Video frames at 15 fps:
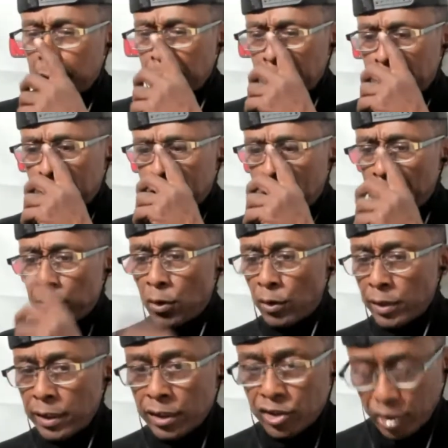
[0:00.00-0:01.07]
Just coming on
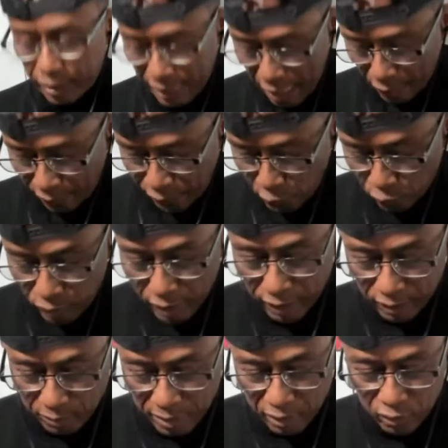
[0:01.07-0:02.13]
here to check out a few things,
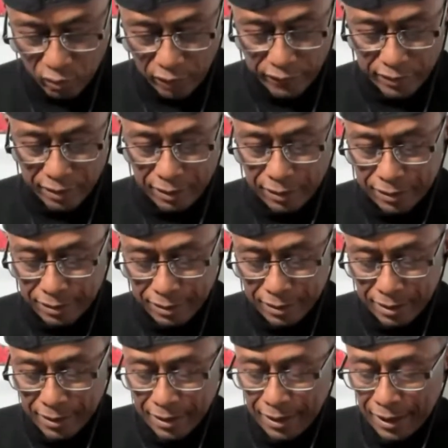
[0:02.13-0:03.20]
make sure everything is
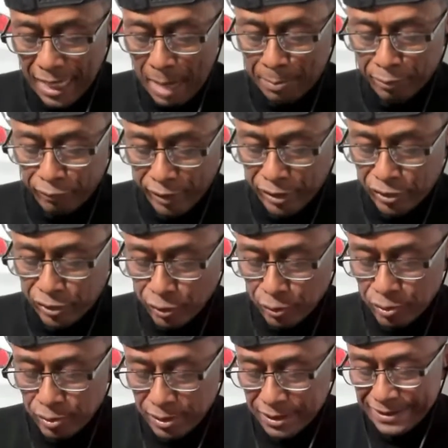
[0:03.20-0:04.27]
operational.
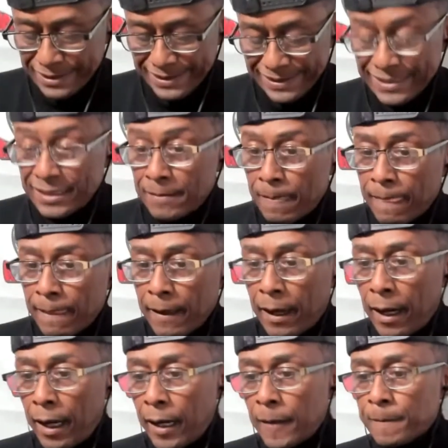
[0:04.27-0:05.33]
All
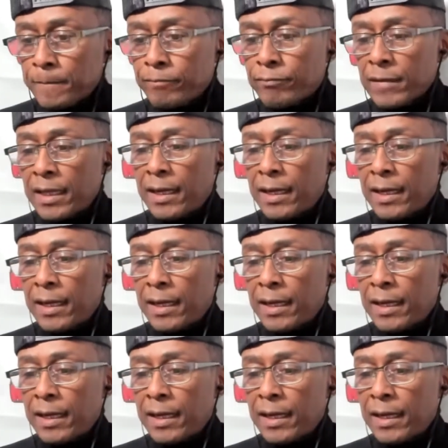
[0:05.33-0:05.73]
right. And